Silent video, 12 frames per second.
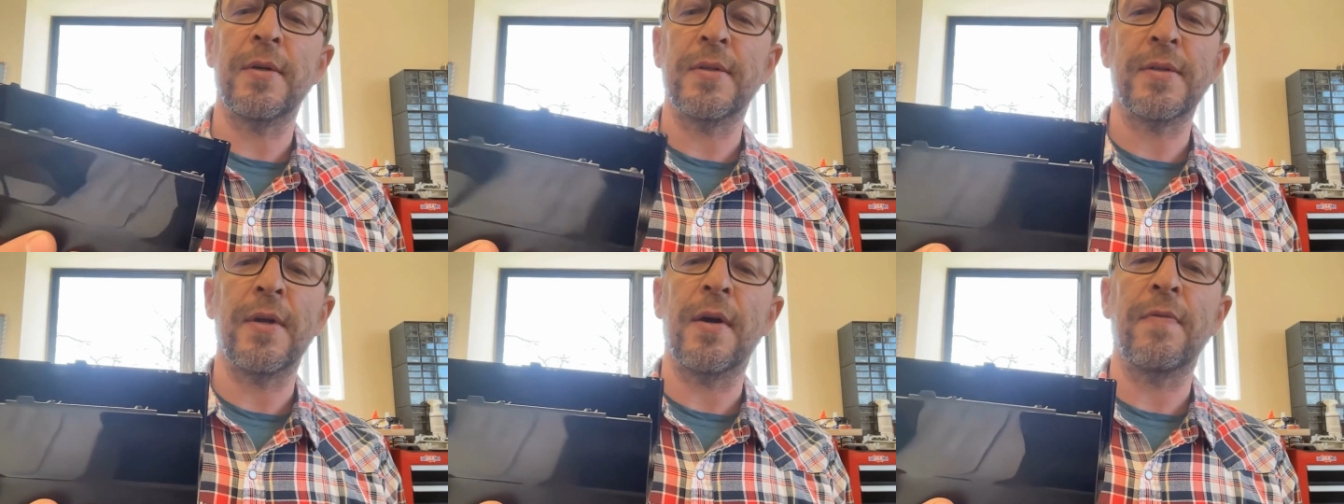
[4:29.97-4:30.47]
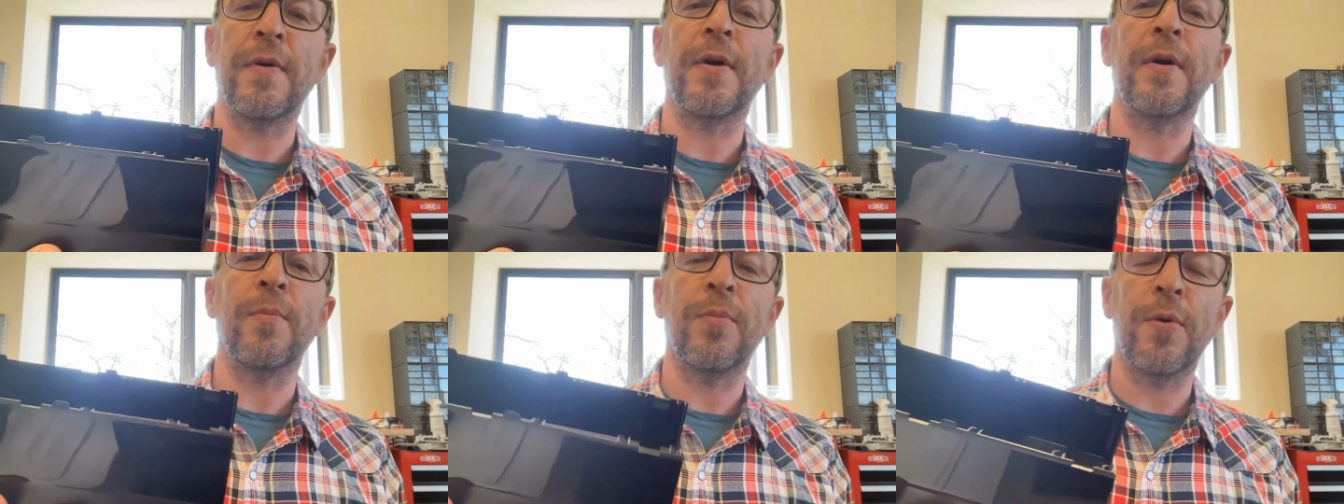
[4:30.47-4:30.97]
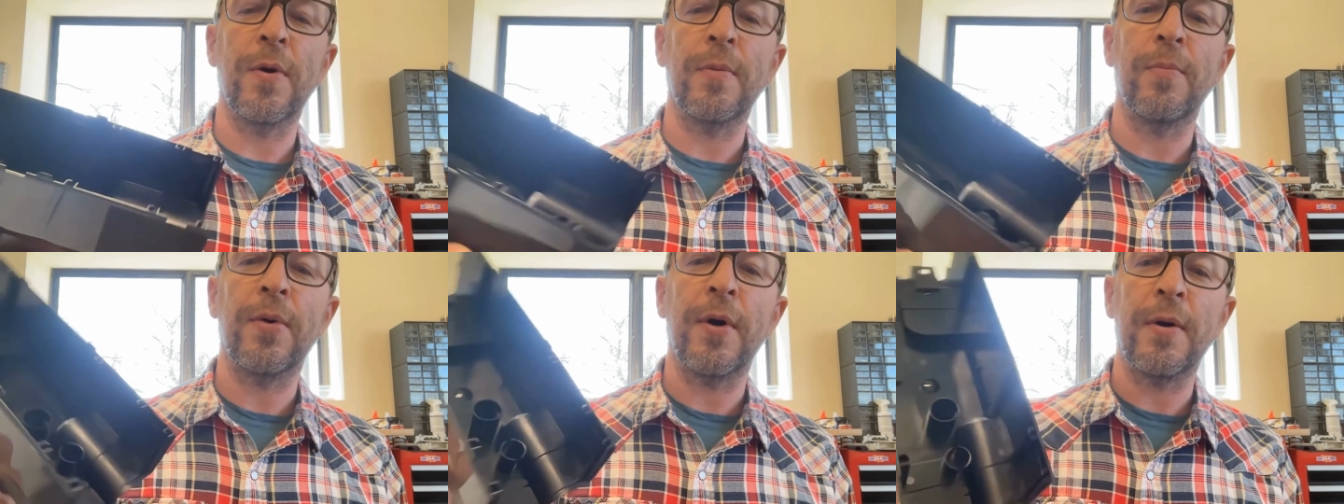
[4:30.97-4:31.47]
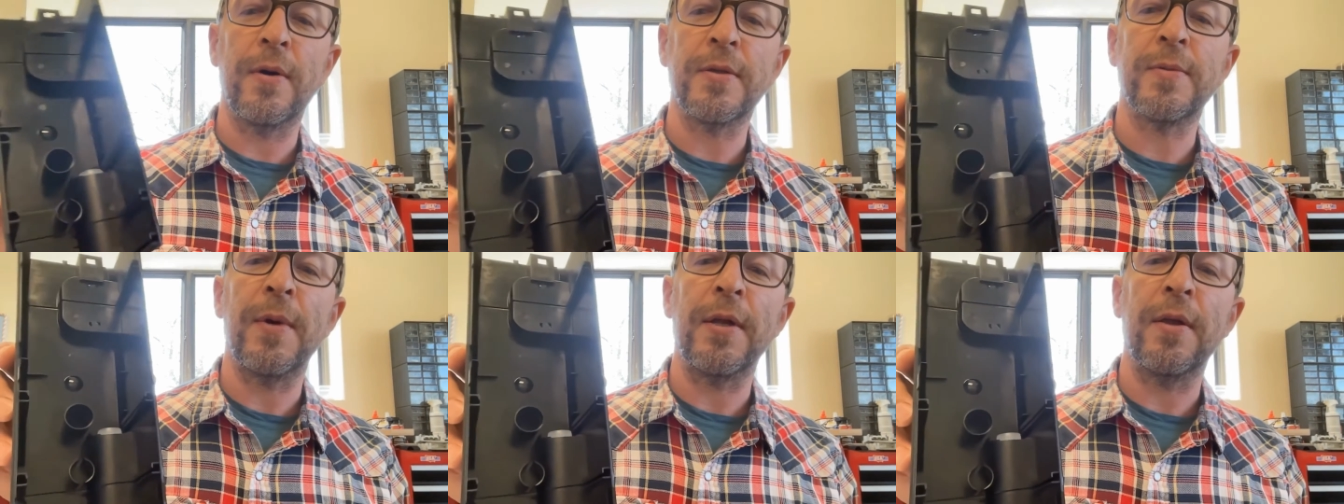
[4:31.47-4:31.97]
It's not a very important part.
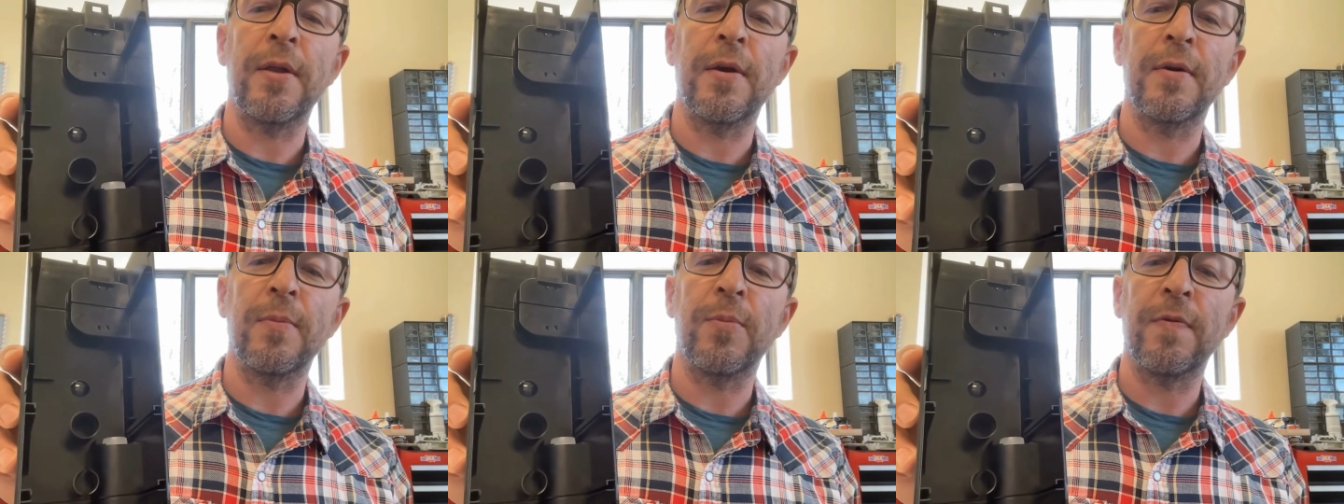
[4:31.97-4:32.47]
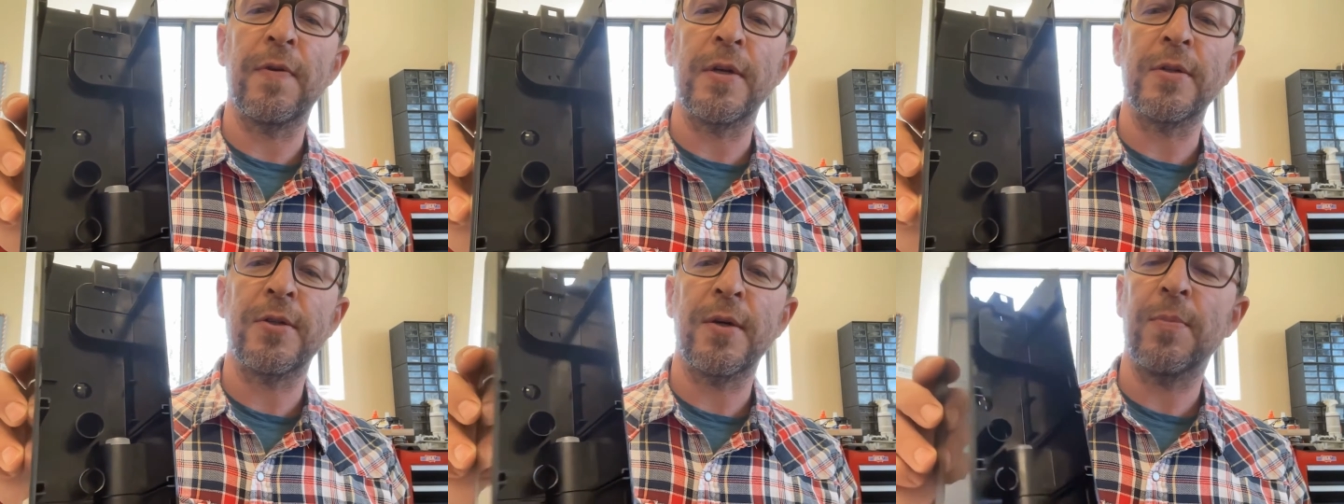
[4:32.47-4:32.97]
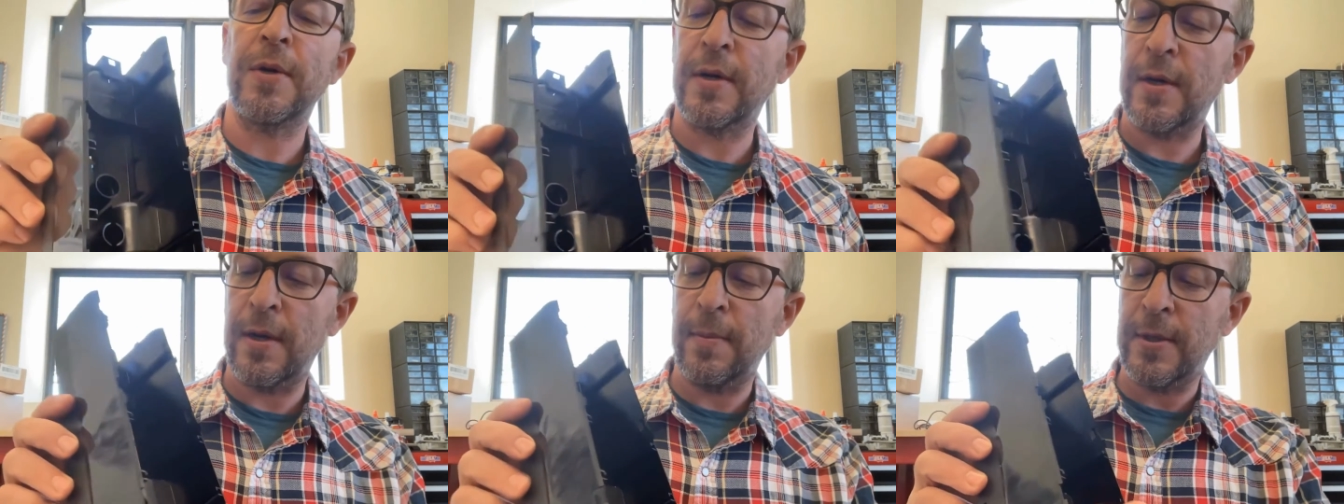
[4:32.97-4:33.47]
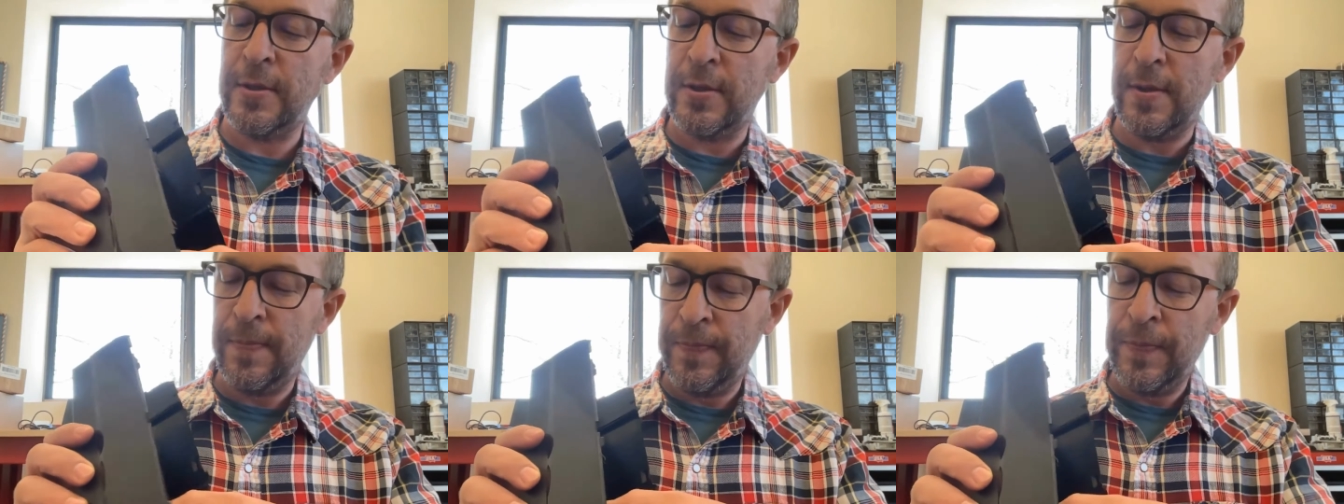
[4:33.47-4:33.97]
It's mainly there to prevent shipping damage.
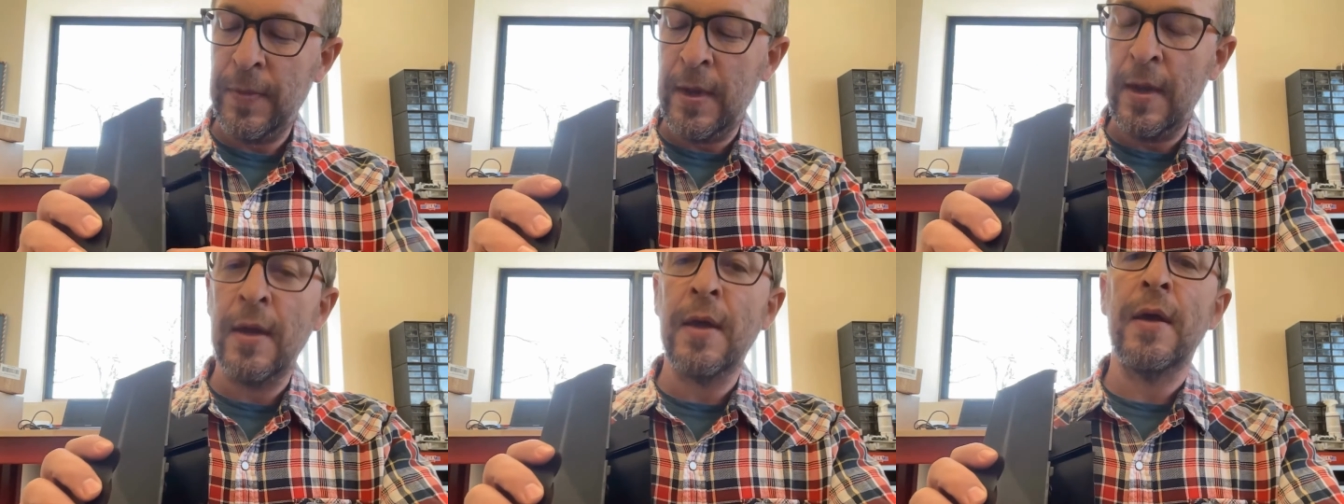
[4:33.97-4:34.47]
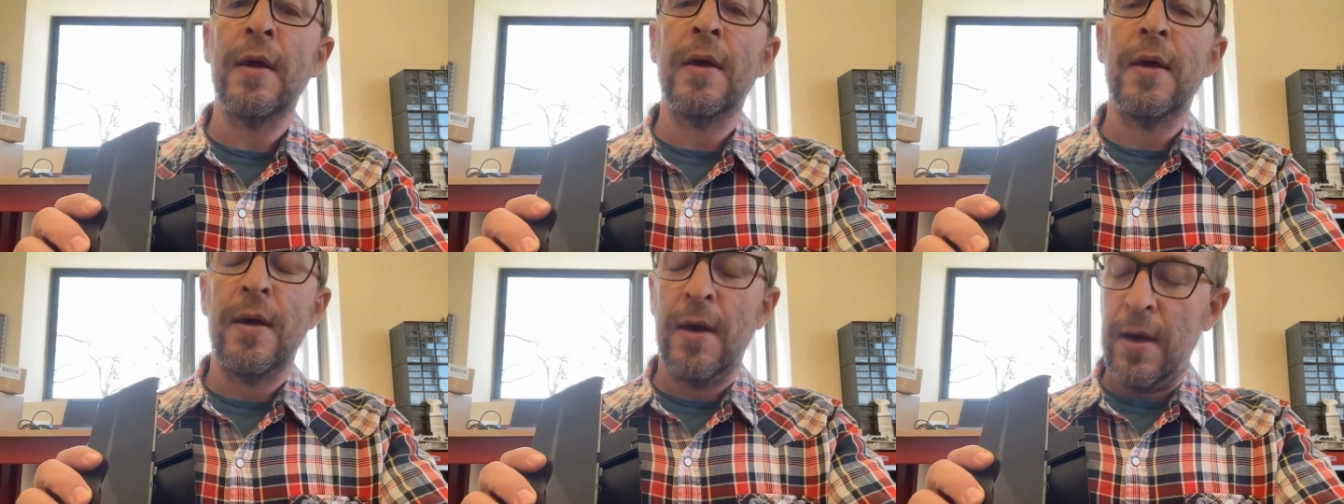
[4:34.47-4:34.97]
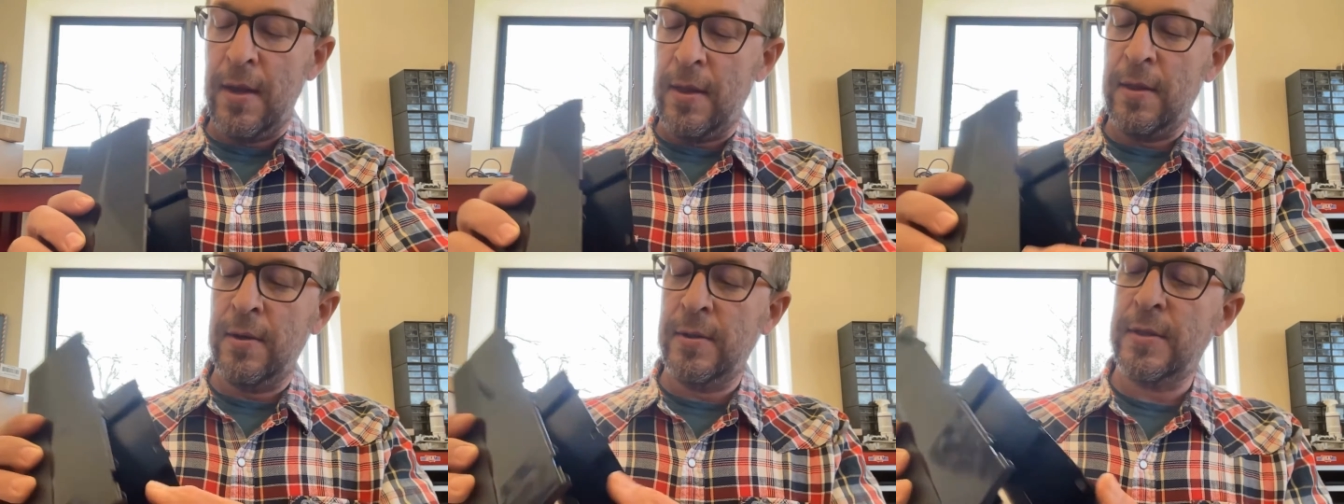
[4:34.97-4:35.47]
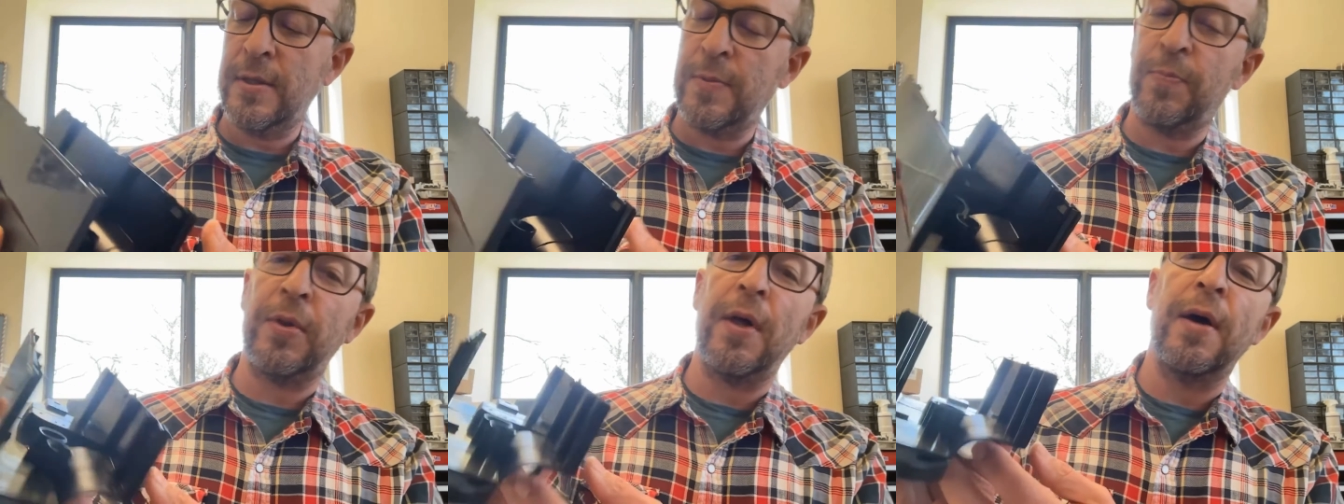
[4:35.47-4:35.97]
And then there's this
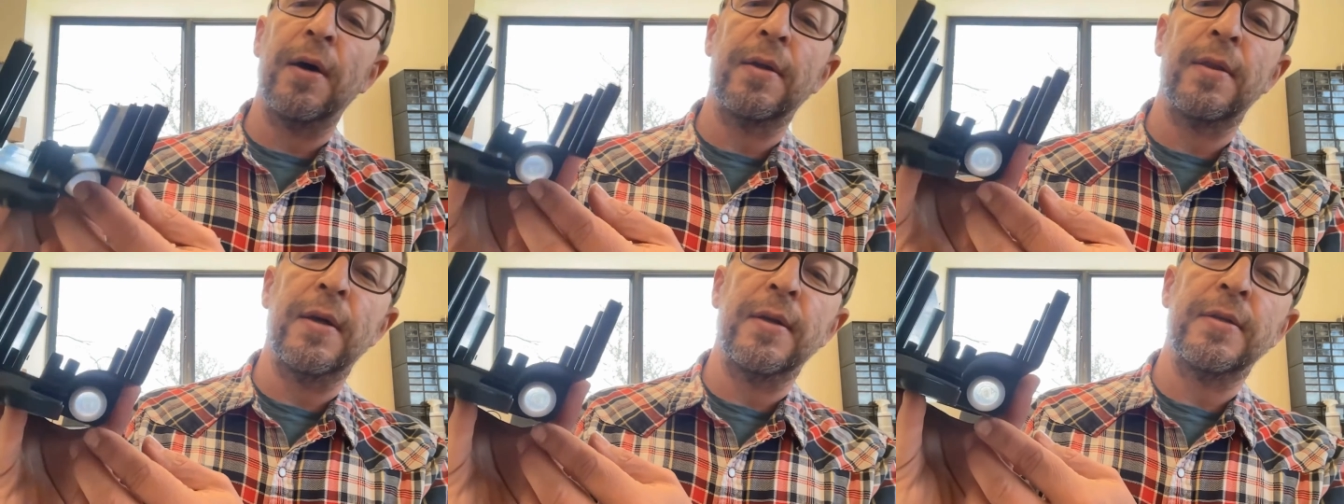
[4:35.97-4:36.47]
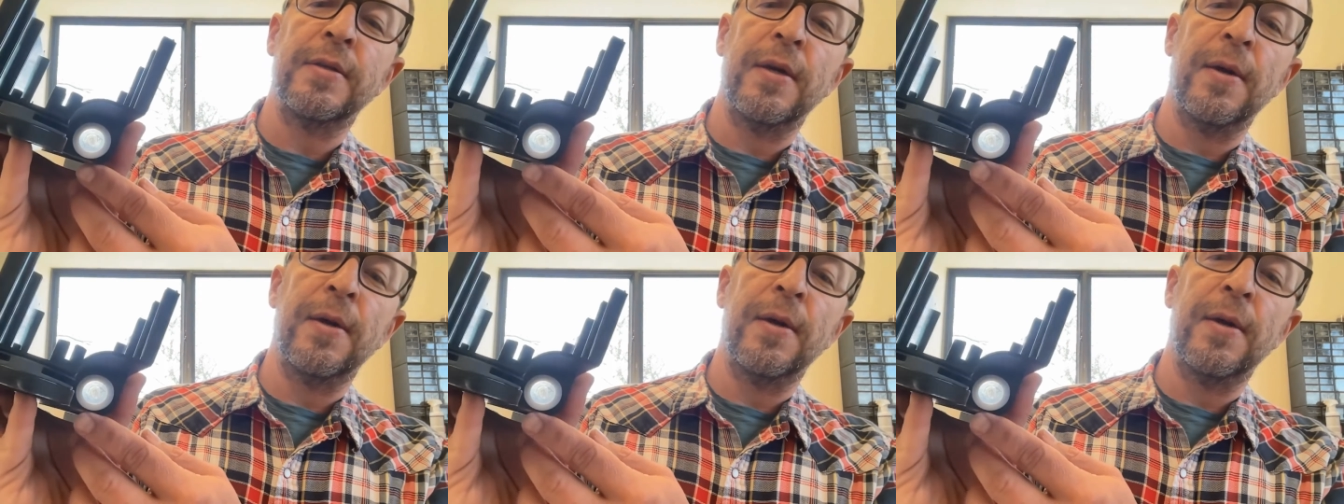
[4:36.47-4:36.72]
plug that